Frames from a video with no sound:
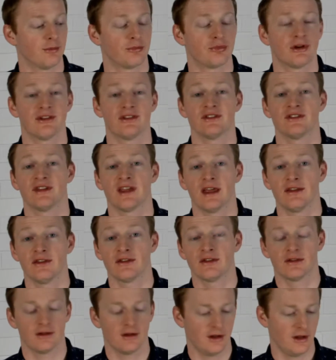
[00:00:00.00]
present
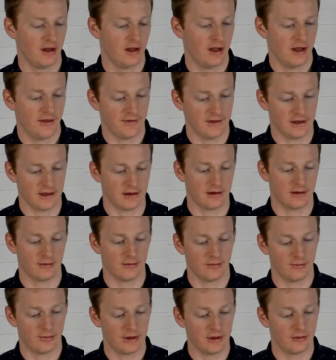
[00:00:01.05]
tense, then
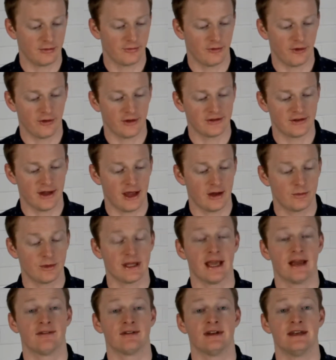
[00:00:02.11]
a bit further down we
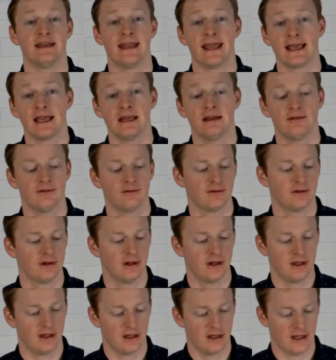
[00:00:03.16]
have negative,
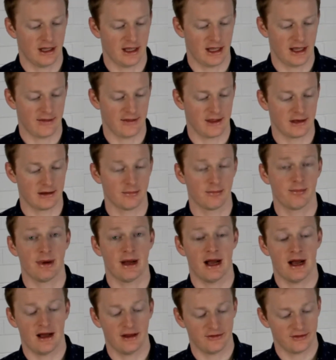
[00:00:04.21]
and then
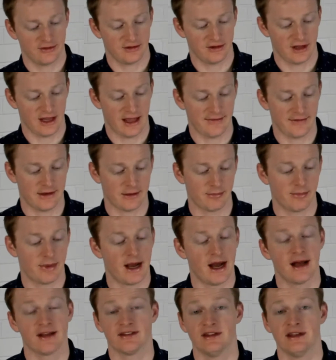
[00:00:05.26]
past
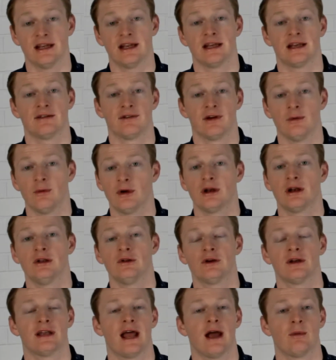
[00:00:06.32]
negative. And we're going to look
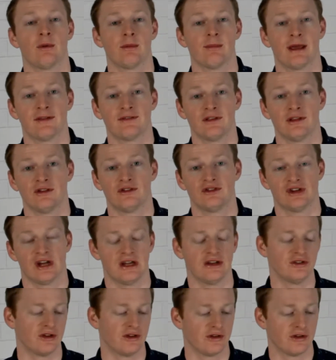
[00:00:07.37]
at how we make these
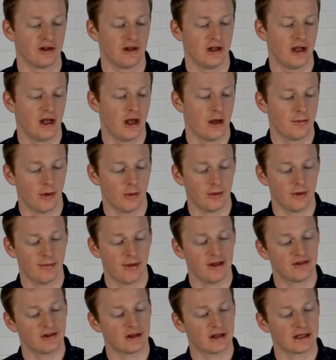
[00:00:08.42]
changes. But we
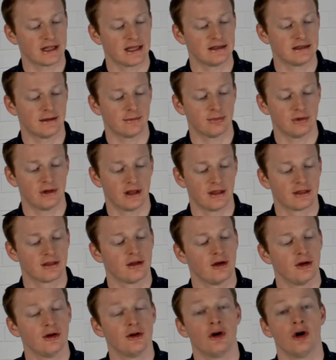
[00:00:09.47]
basically end up with
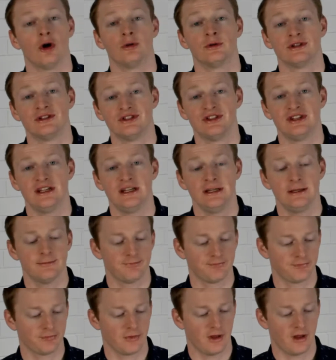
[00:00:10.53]
oishi,
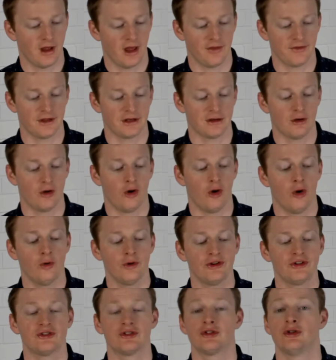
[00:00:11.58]
and then
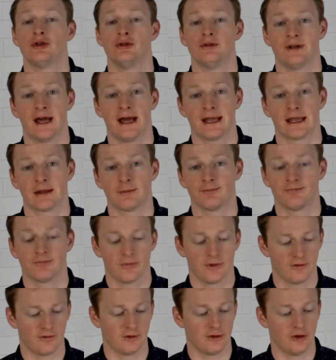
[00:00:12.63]
oishikunai
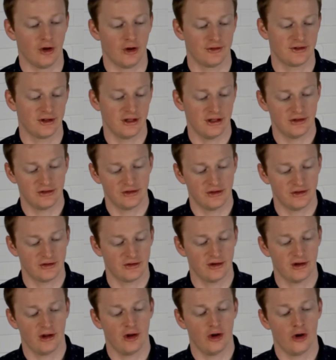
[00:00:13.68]
for not
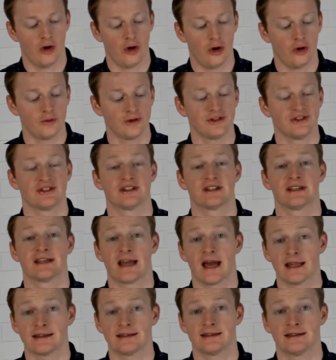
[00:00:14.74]
delicious,
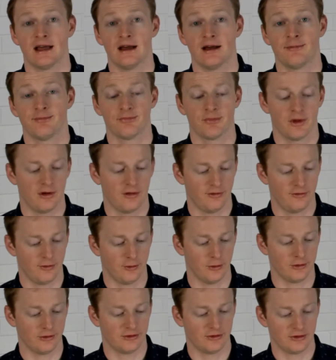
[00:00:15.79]
oishikatta
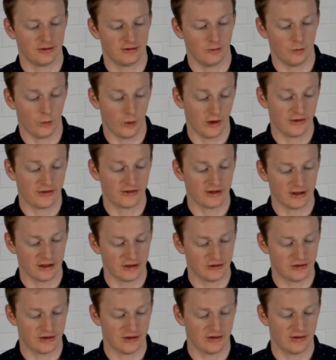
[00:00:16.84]
for was
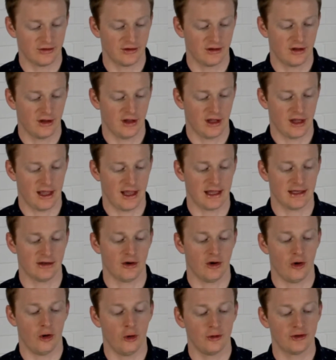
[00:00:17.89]
delicious, and
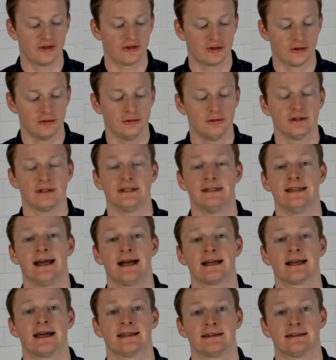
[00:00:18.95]
oishiku
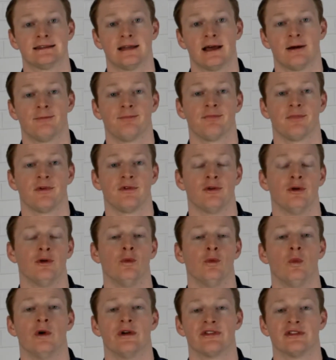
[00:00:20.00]
nakatta for
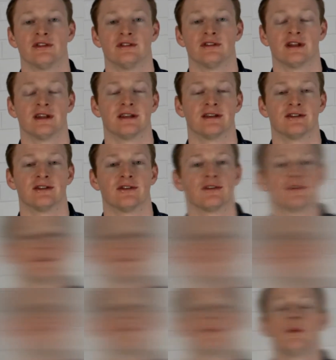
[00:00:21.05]
wasn't delicious.
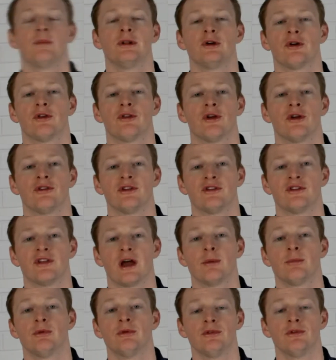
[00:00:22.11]
So when we look at those
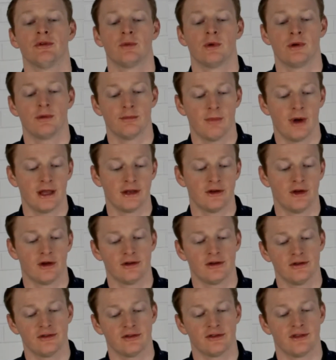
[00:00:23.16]
examples, we might
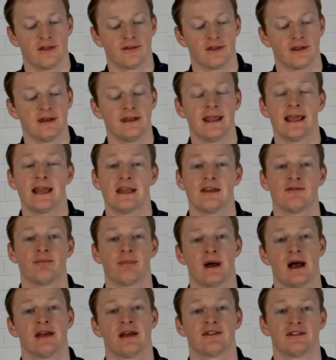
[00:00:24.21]
notice that the negative
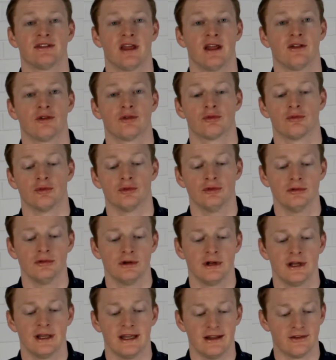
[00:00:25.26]
past tense rule
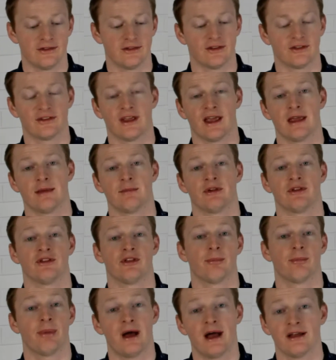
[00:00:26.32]
is the same as the
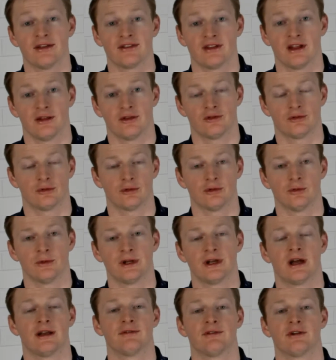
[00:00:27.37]
past tense rule. We
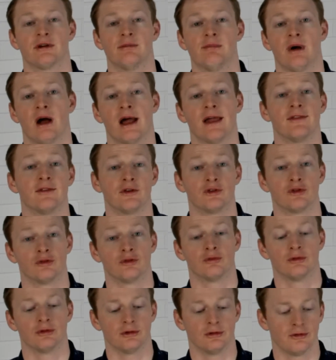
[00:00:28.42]
kind of combine the two
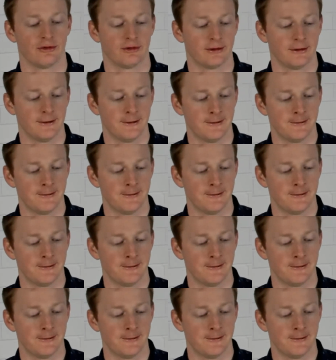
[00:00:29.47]
rules.